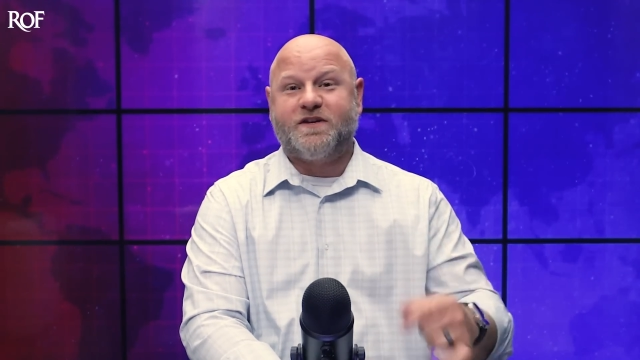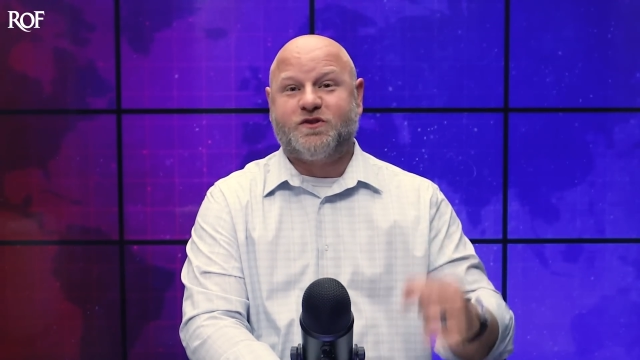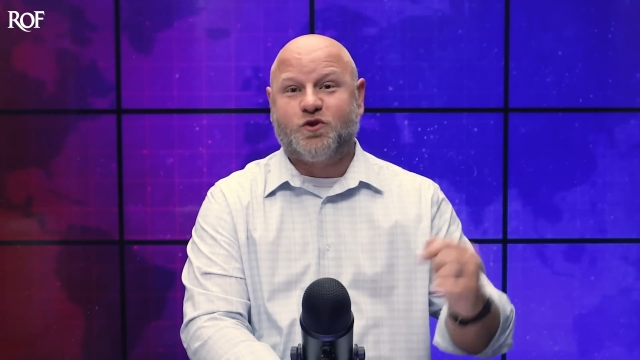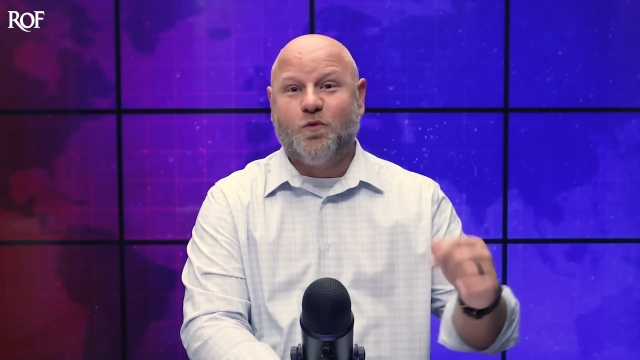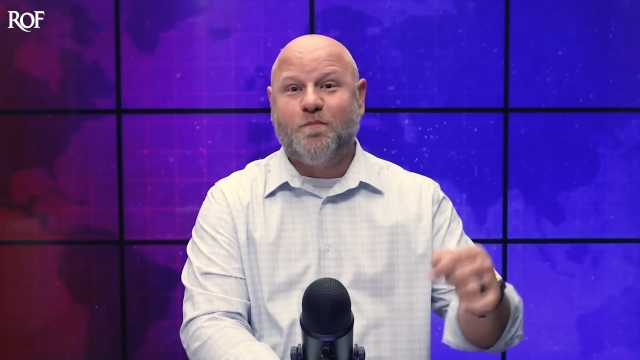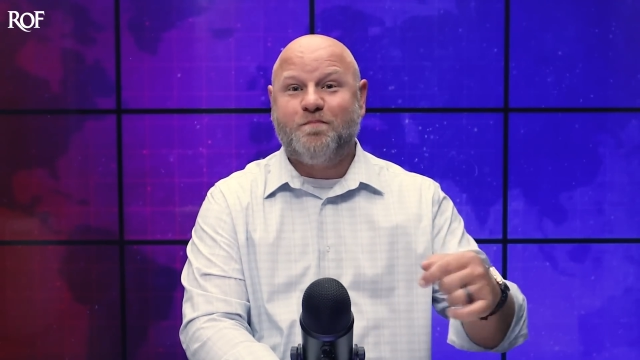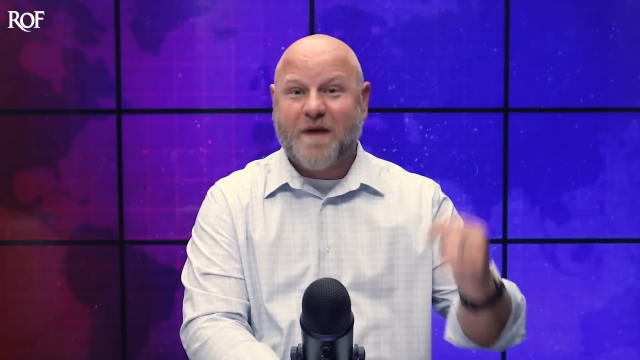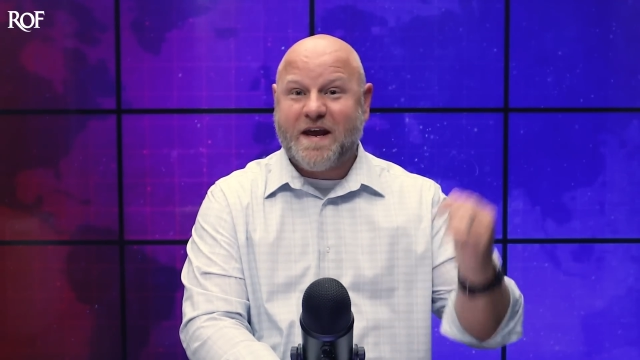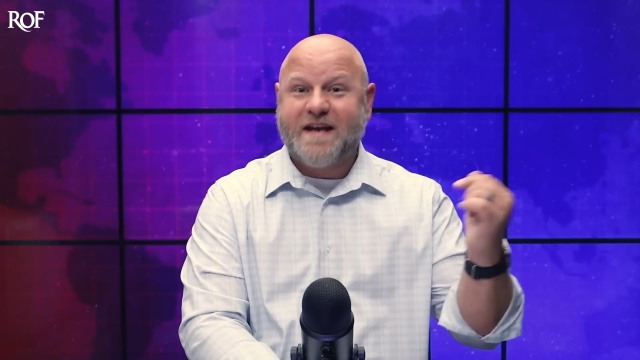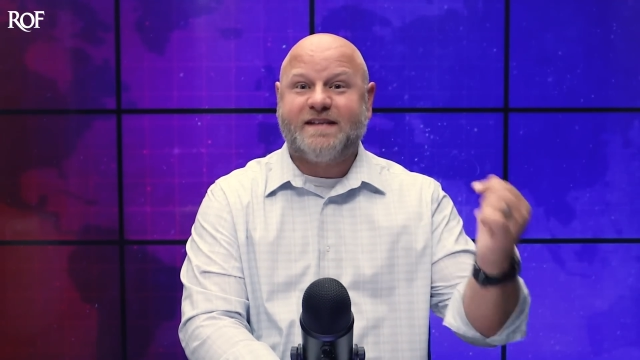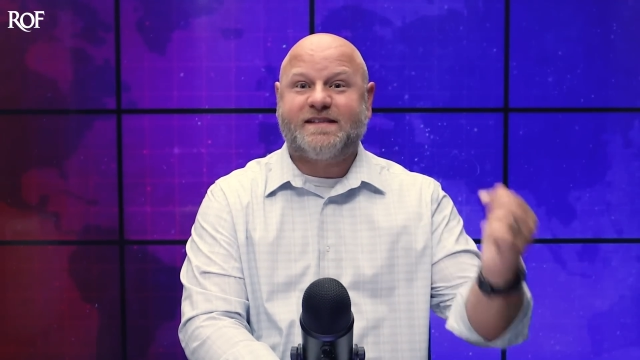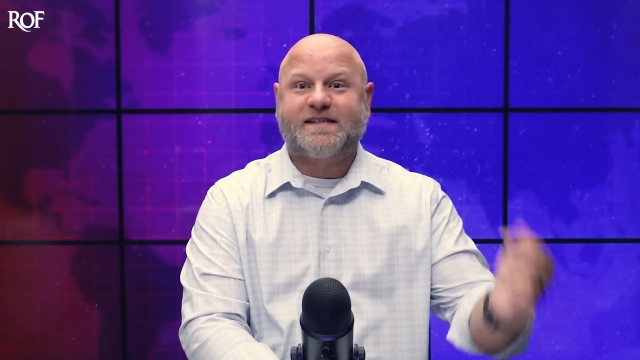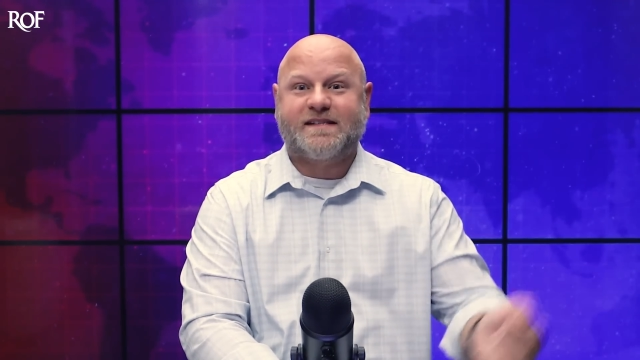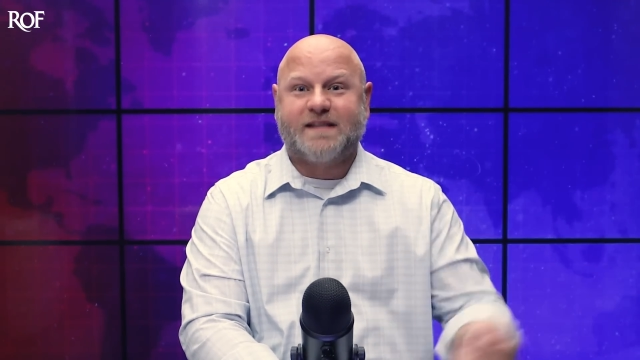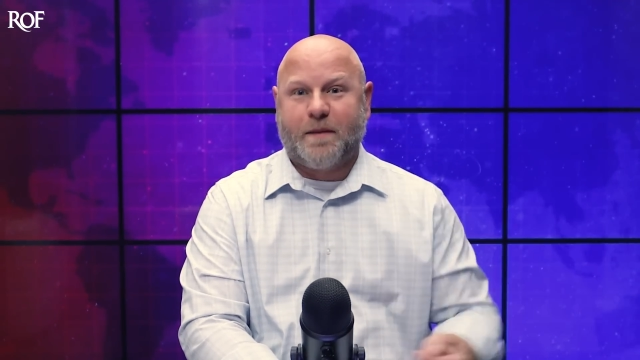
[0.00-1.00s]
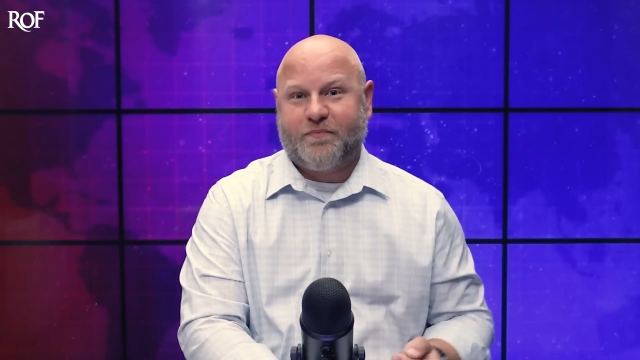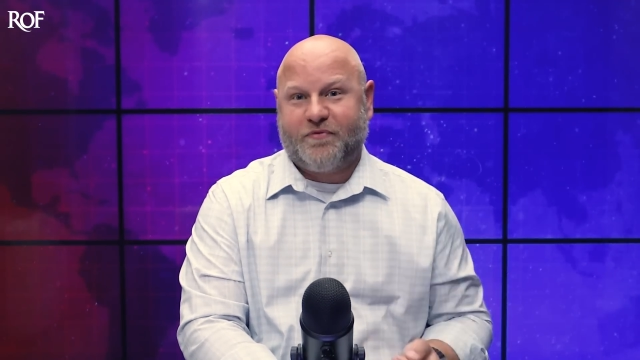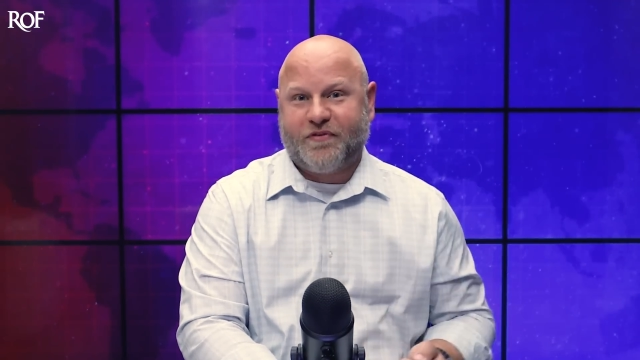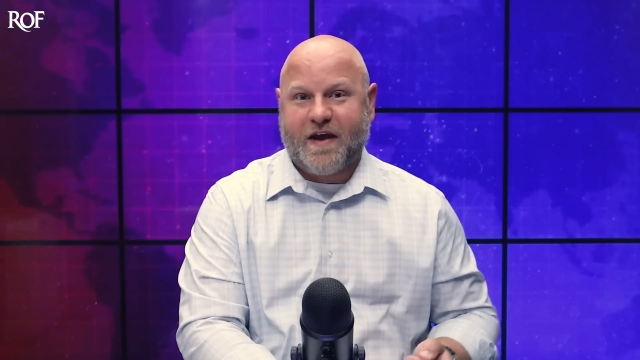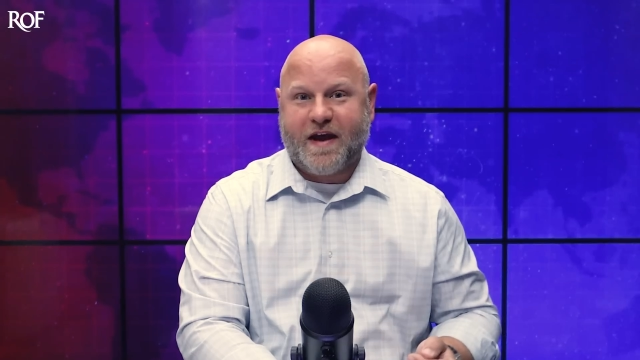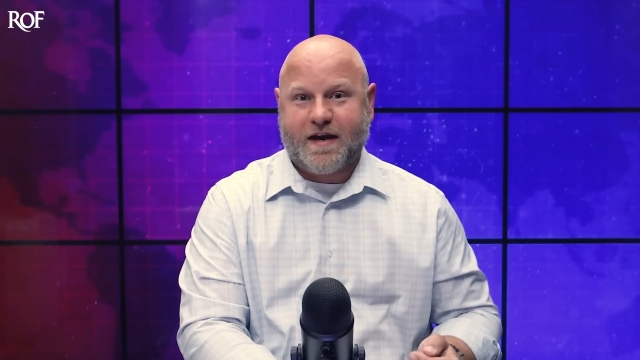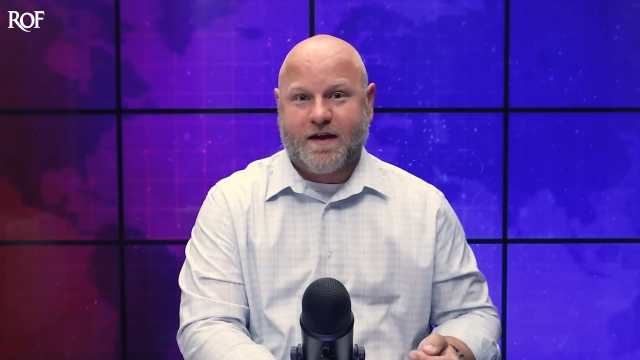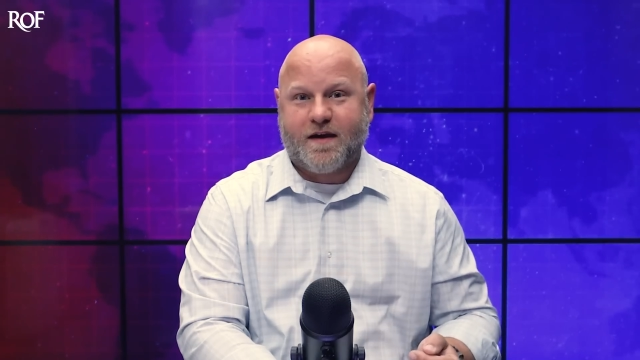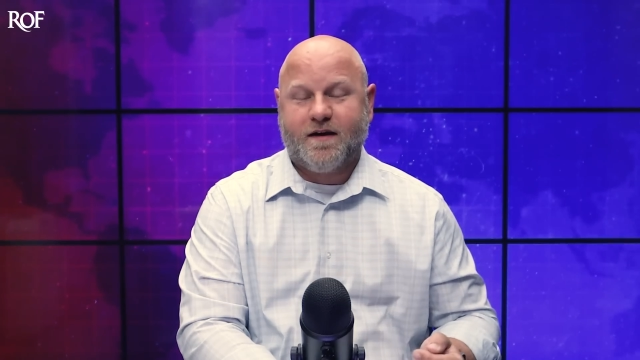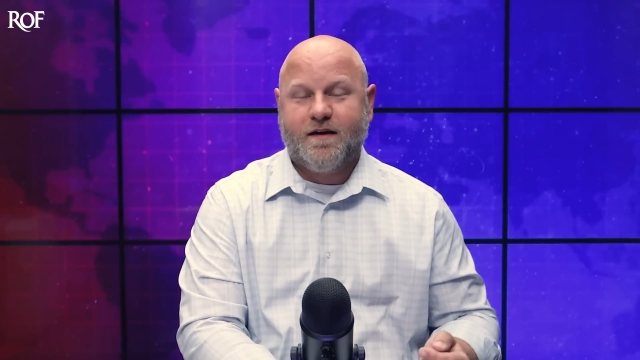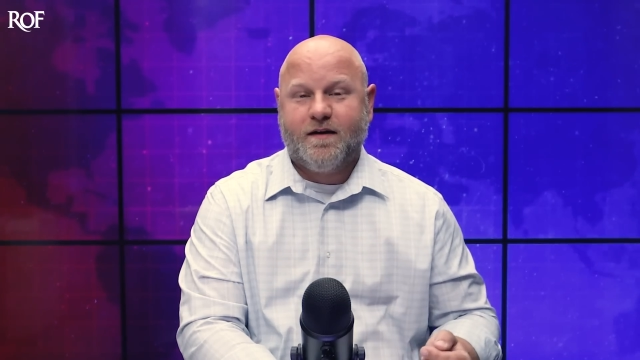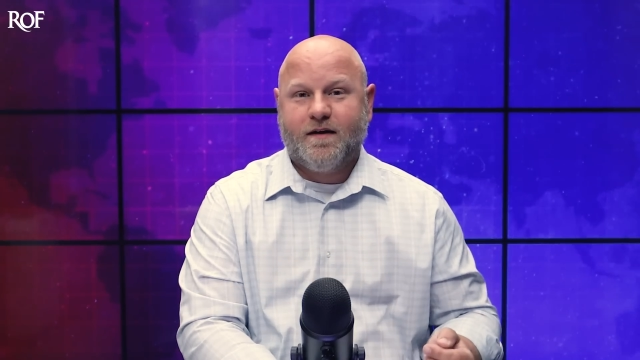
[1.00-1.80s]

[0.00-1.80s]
it to be something,